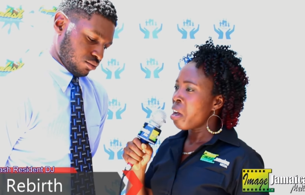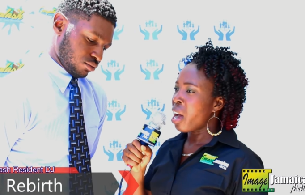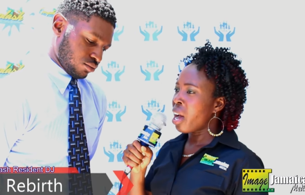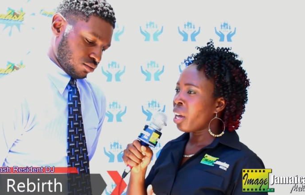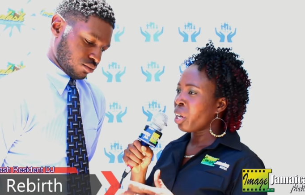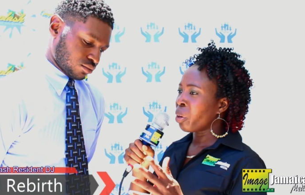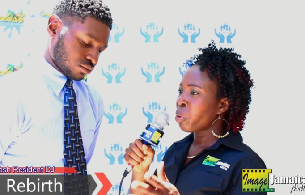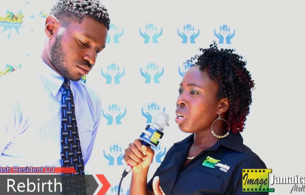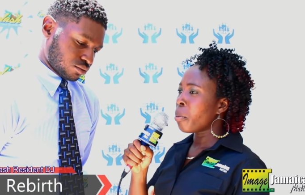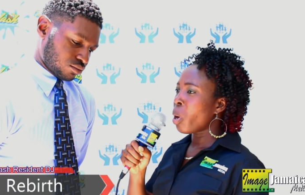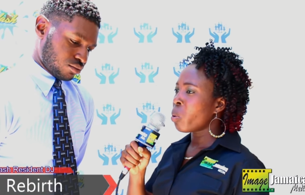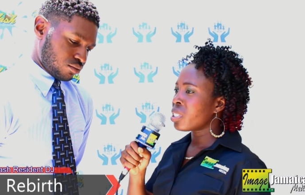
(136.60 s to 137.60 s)
Speaker 1: uh, a good
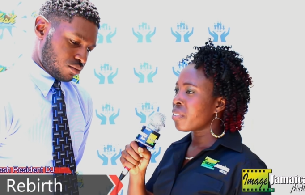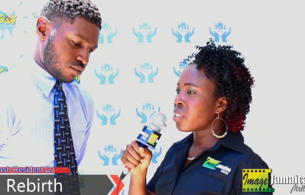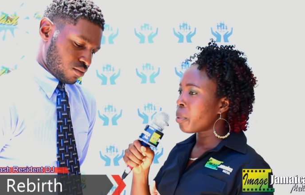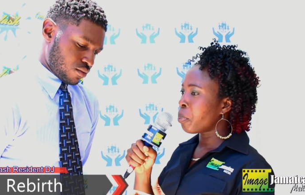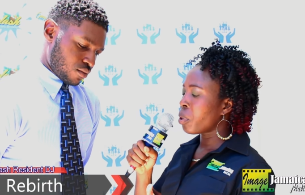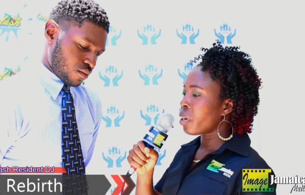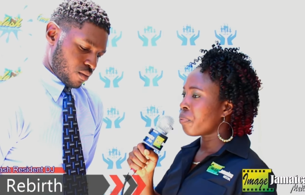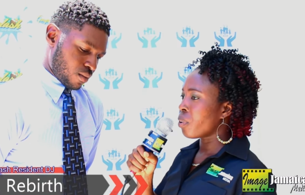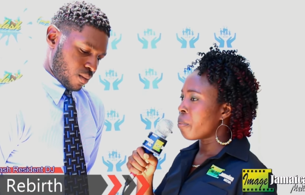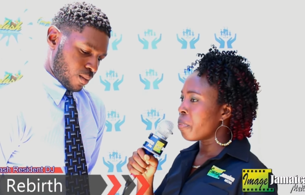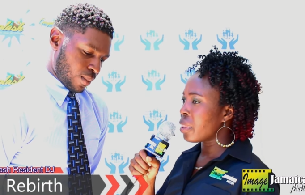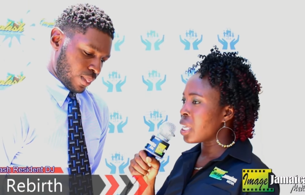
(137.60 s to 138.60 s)
amount of support
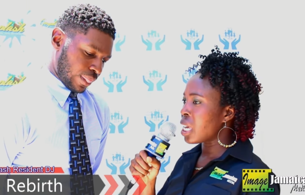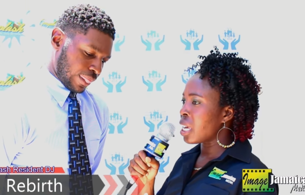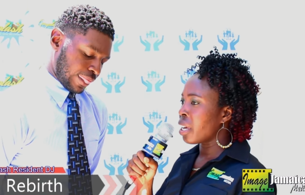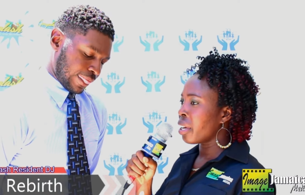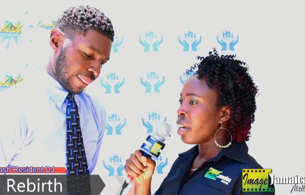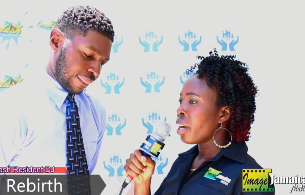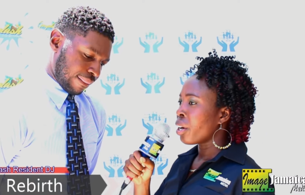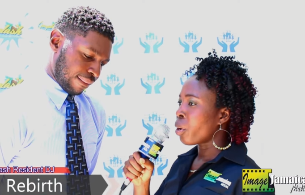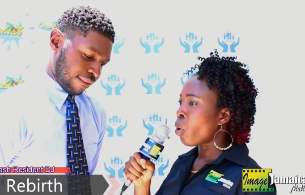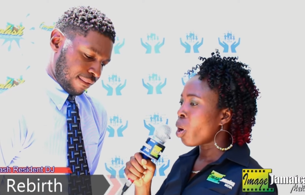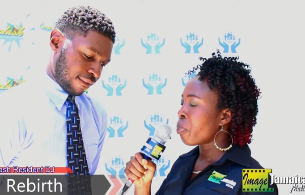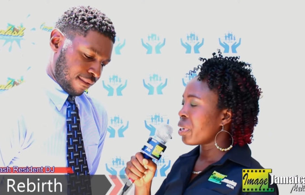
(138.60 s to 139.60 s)
from the
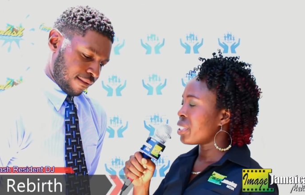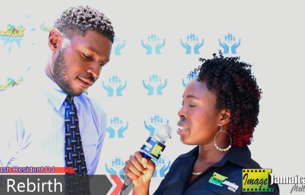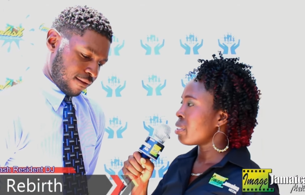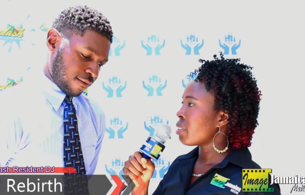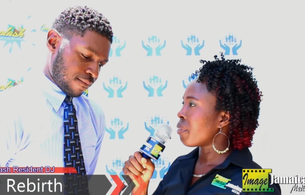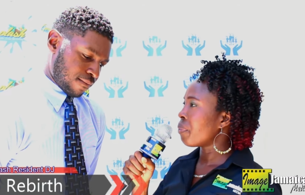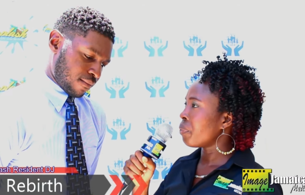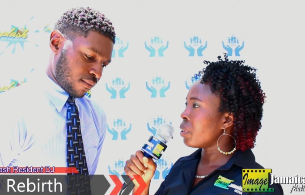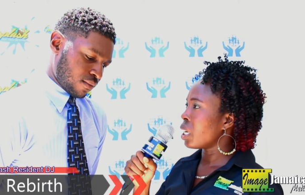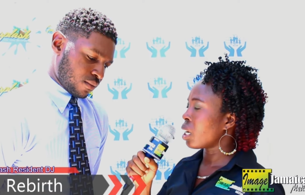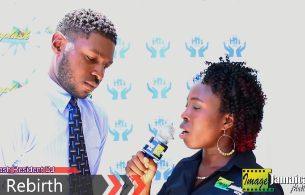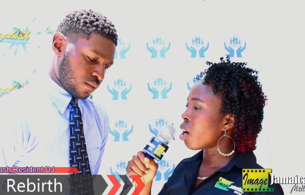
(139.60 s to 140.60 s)
corporate, uh,
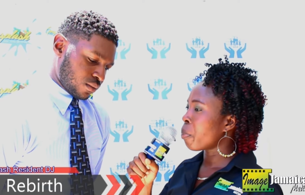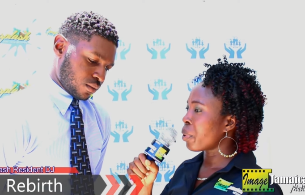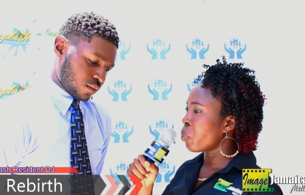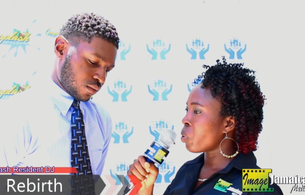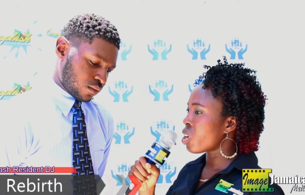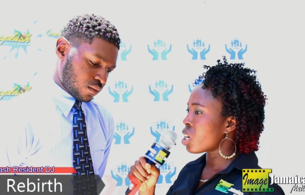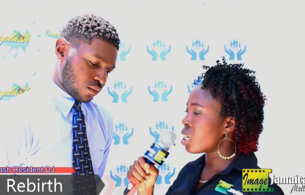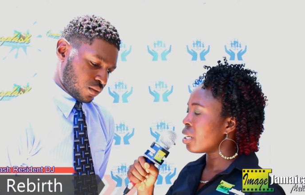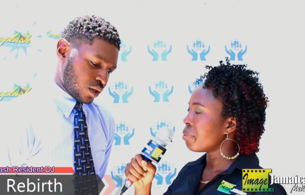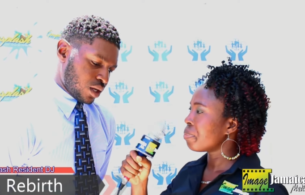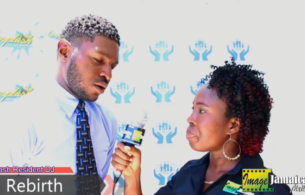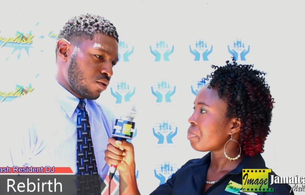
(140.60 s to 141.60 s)
the corporate world?
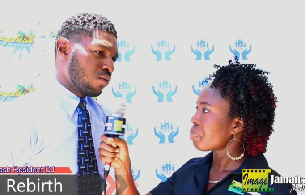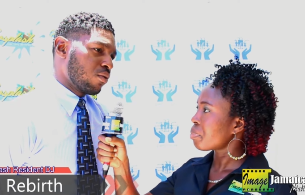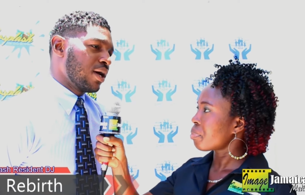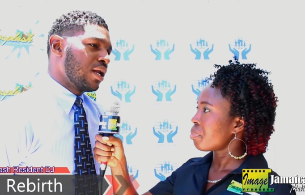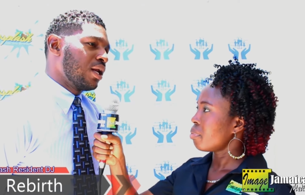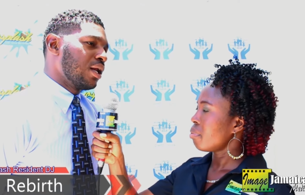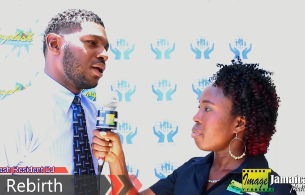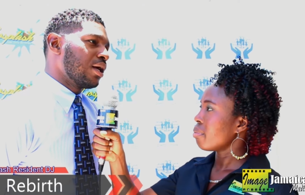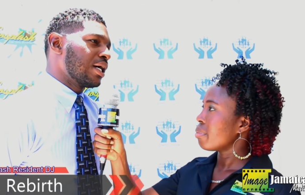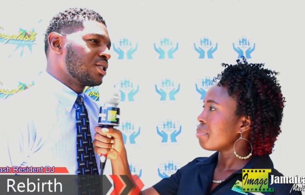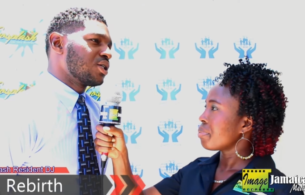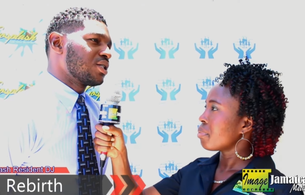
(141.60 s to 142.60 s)
Speaker 2: Well,
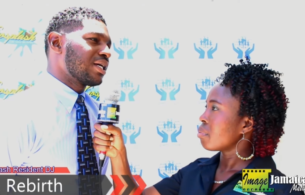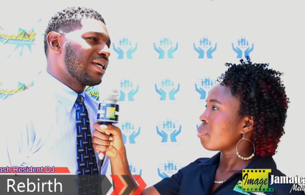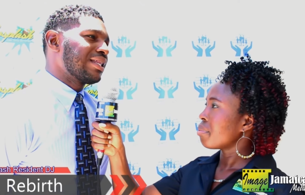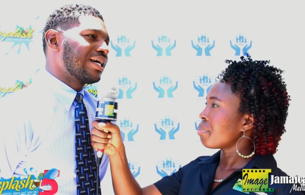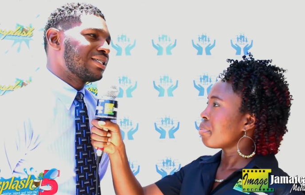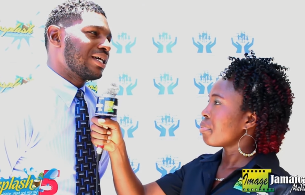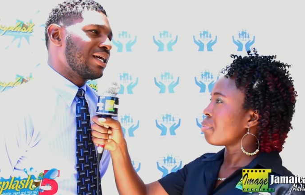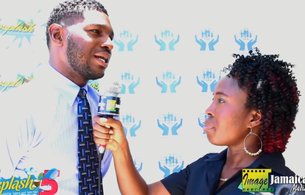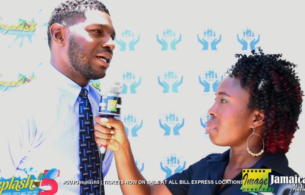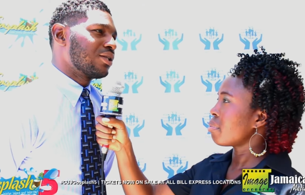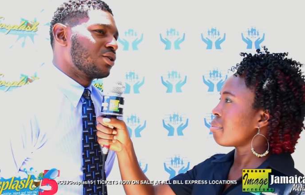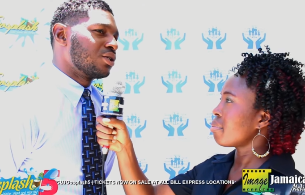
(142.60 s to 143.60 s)
as you say that, I'd
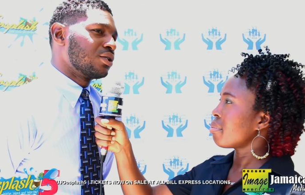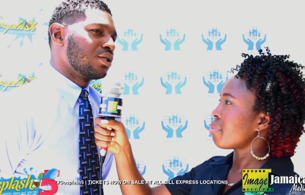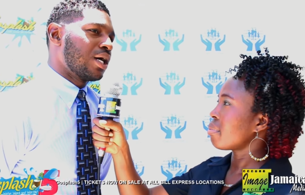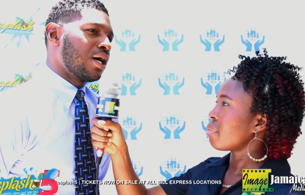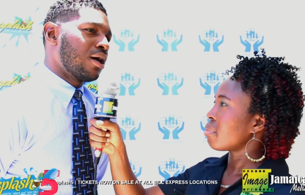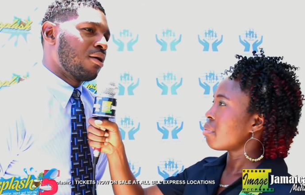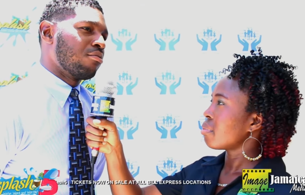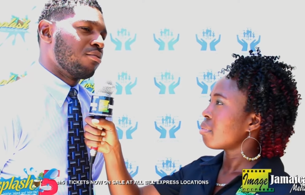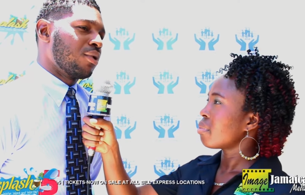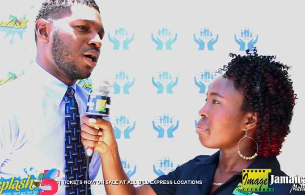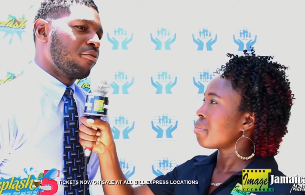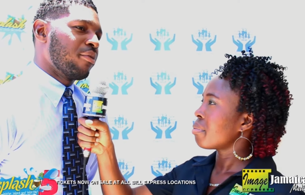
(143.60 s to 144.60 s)
like to, um,
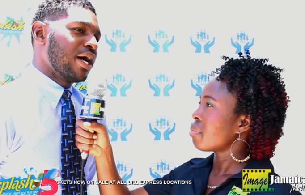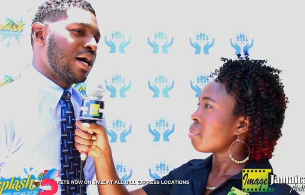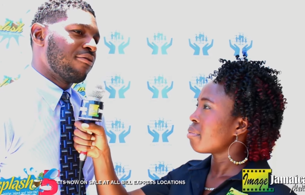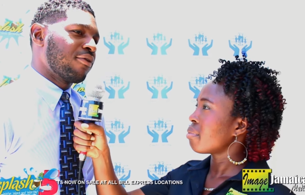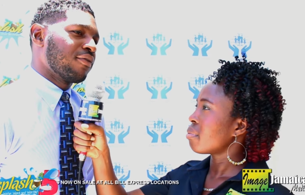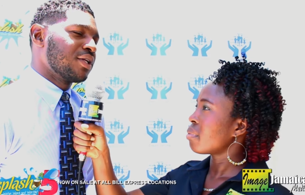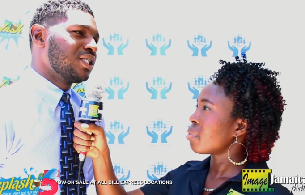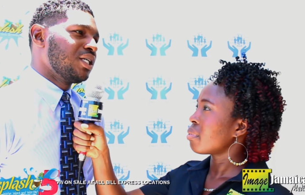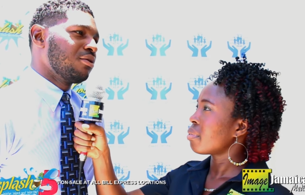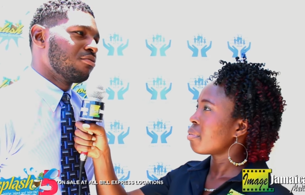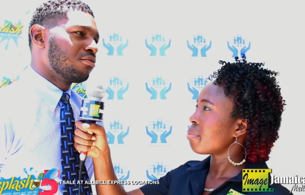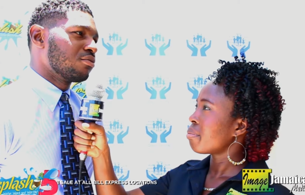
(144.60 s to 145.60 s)
on behalf of the
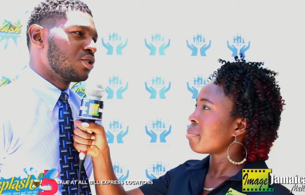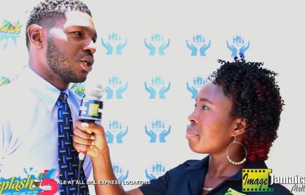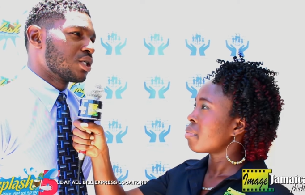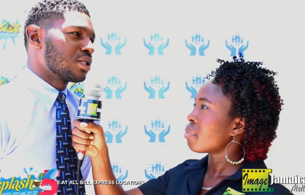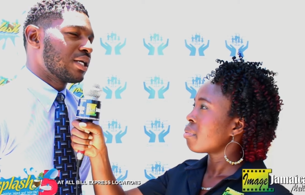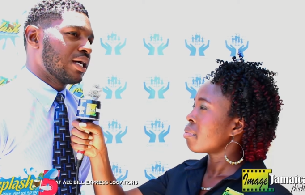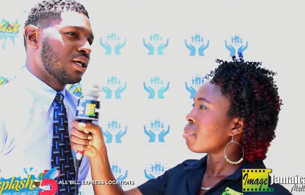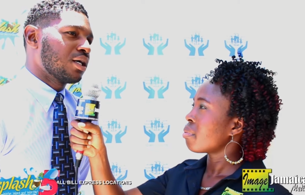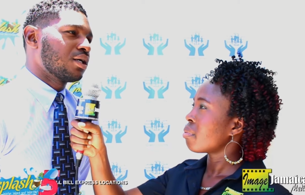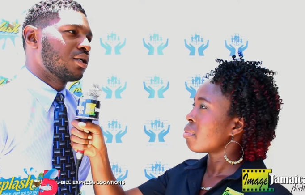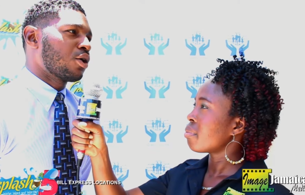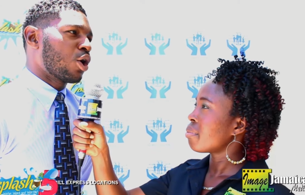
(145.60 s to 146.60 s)
team, just thank
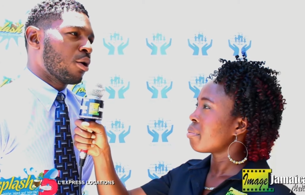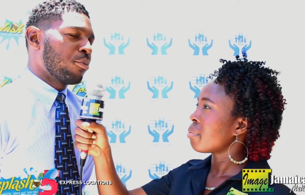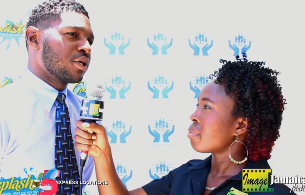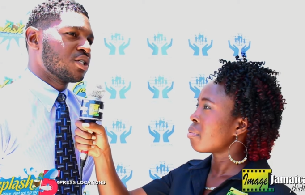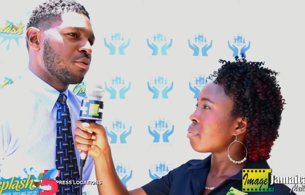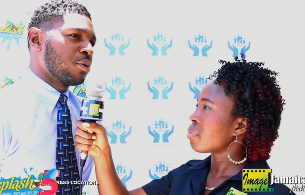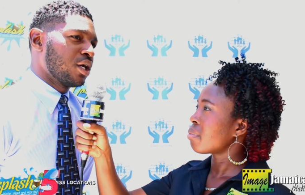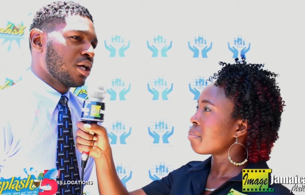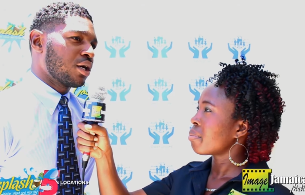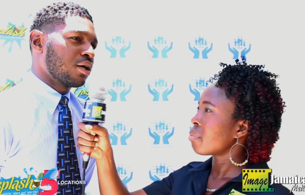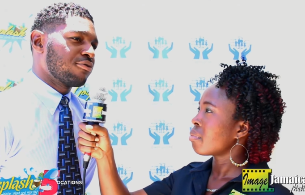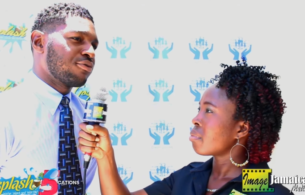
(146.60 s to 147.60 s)
Corporate Jamaica